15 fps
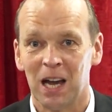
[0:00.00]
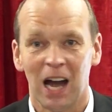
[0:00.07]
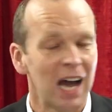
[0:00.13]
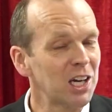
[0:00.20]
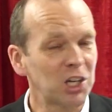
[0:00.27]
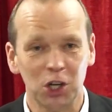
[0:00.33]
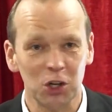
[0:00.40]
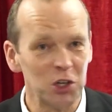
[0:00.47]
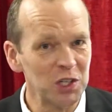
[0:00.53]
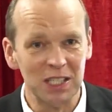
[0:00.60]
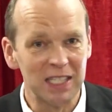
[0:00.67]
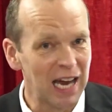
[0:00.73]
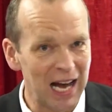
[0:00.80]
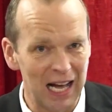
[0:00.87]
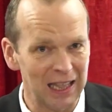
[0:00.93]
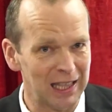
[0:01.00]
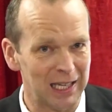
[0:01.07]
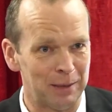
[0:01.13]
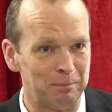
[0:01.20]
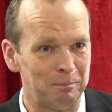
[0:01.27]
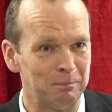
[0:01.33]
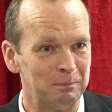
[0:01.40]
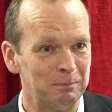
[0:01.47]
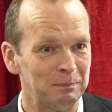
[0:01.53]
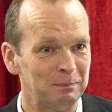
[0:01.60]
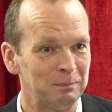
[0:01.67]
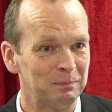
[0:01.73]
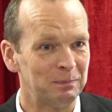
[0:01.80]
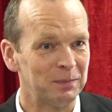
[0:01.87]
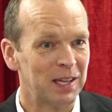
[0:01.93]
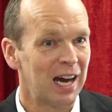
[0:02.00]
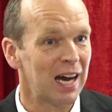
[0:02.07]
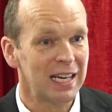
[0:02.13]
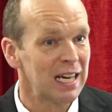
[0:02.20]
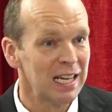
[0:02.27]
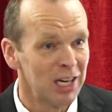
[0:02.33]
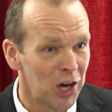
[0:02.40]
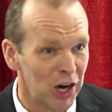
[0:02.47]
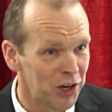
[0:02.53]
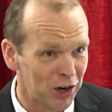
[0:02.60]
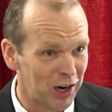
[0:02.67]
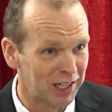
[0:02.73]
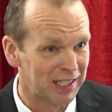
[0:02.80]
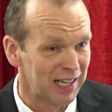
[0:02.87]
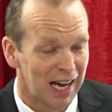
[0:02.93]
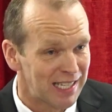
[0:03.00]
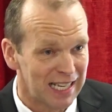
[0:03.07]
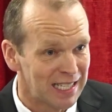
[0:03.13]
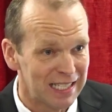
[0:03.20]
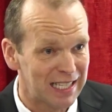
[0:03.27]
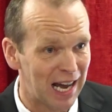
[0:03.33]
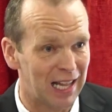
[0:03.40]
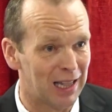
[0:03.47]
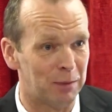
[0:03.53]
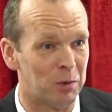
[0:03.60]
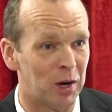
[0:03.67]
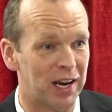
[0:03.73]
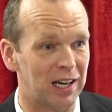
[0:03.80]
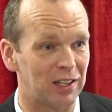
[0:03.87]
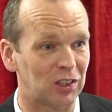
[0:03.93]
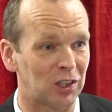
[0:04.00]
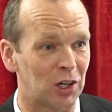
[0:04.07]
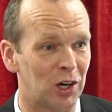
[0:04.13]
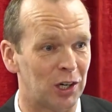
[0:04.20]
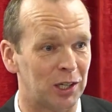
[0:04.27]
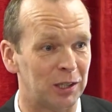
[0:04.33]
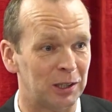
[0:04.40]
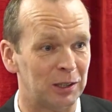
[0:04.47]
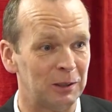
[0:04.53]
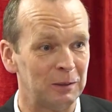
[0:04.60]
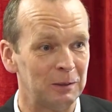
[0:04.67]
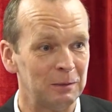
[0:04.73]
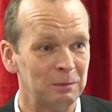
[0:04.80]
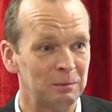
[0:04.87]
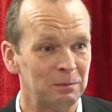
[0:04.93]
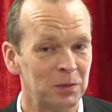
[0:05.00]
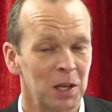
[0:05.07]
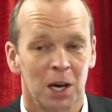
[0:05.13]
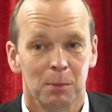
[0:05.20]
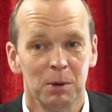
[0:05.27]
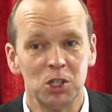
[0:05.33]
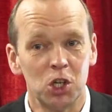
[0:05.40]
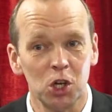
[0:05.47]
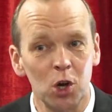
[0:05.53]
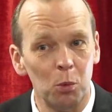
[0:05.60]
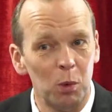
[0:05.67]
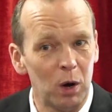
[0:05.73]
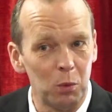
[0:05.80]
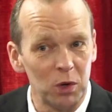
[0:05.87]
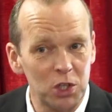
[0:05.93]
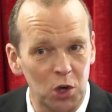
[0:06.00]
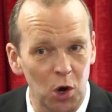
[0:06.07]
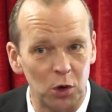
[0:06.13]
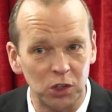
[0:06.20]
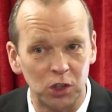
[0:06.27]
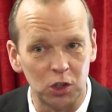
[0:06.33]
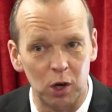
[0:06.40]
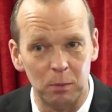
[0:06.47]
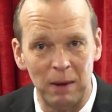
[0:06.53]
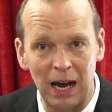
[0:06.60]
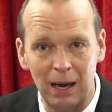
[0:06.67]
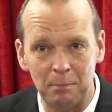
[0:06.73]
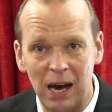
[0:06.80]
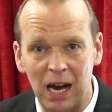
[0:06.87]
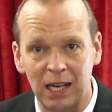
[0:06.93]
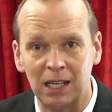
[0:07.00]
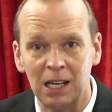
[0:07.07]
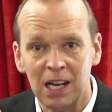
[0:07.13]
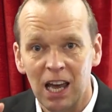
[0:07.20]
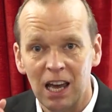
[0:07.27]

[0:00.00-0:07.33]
I couldn't tell them. I didn't utter it. I didn't tell them what I thought. But you know what was going through my mind?